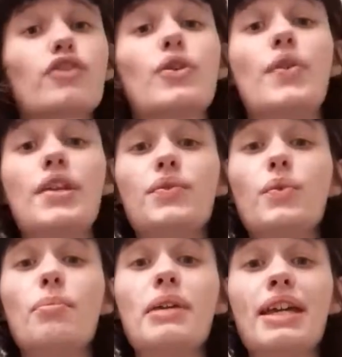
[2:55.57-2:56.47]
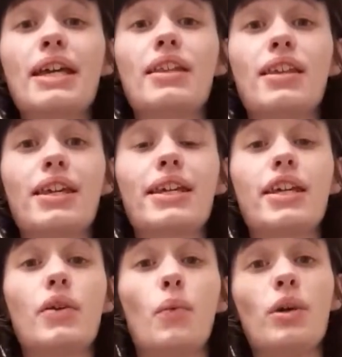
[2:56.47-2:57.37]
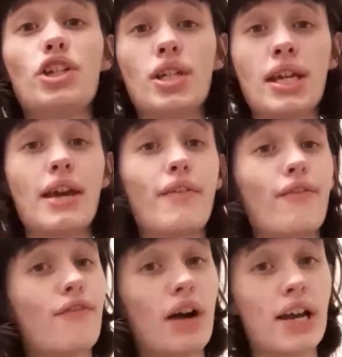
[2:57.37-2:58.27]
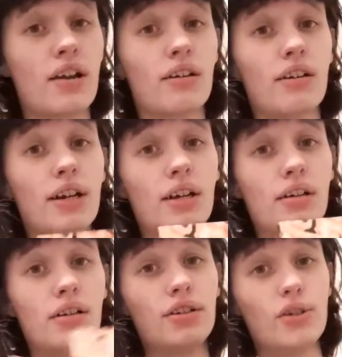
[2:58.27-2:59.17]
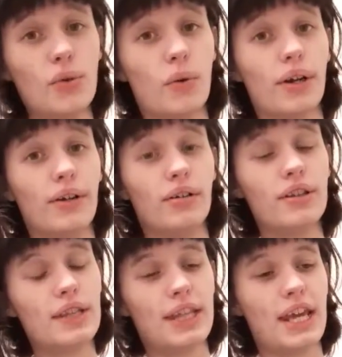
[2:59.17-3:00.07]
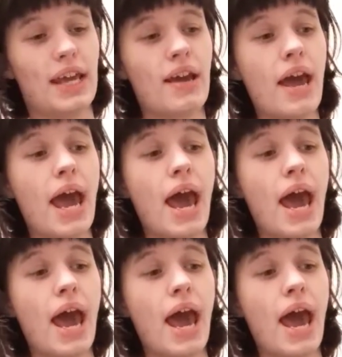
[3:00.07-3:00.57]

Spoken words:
So this will be the witchy fire tutorial thing.